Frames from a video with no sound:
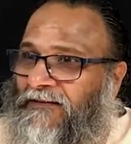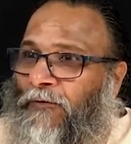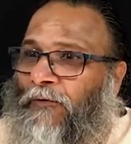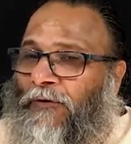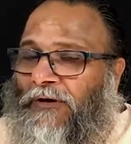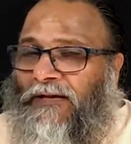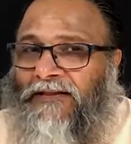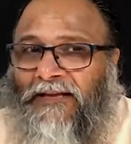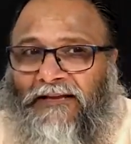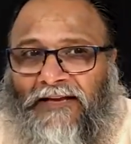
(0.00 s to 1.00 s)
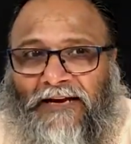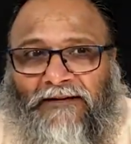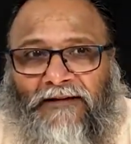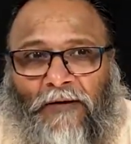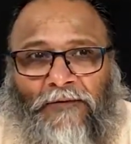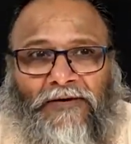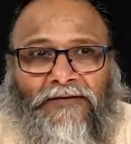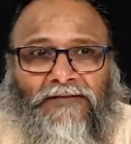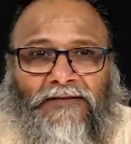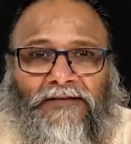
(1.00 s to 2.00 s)
The only thing that is
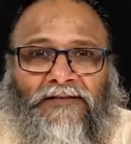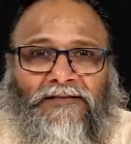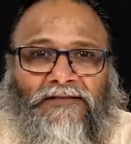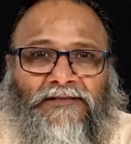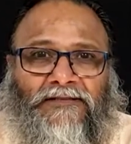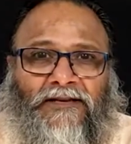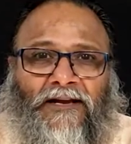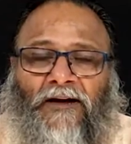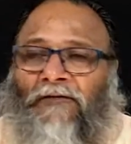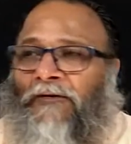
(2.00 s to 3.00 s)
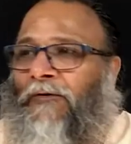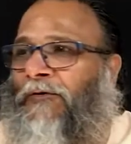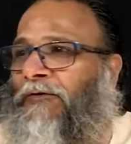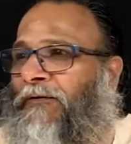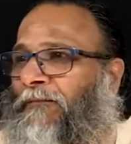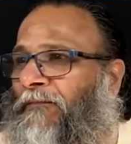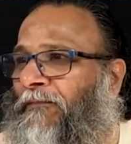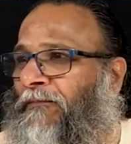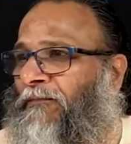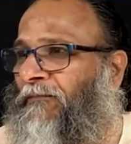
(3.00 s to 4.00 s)
ours is our own
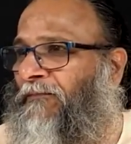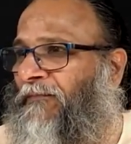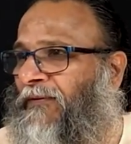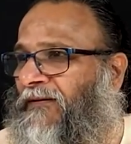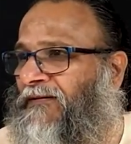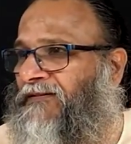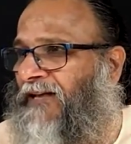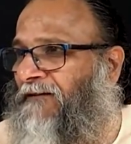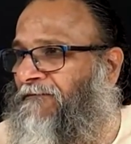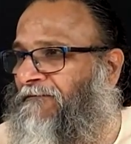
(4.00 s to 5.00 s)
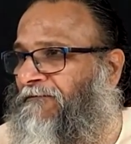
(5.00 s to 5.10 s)
self.